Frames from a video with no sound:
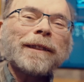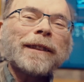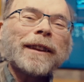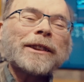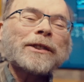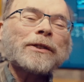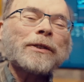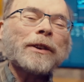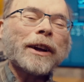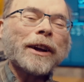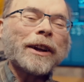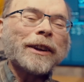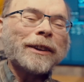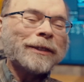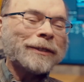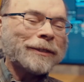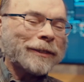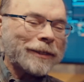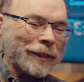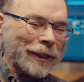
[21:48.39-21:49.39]
That's right.
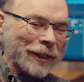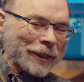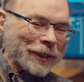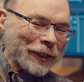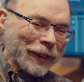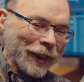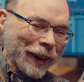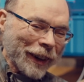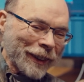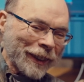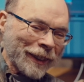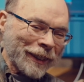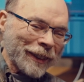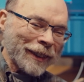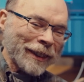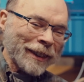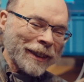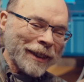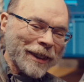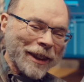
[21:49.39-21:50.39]
That's right.
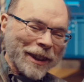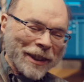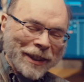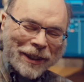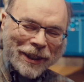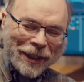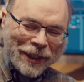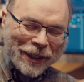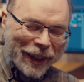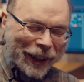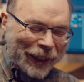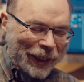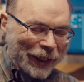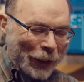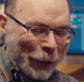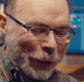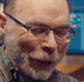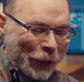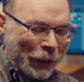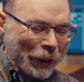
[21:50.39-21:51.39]
This did not
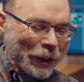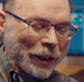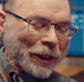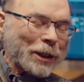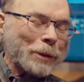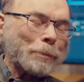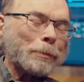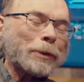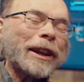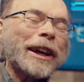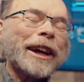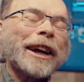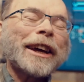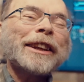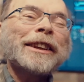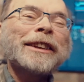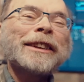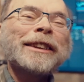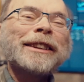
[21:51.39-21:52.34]
go according to plan.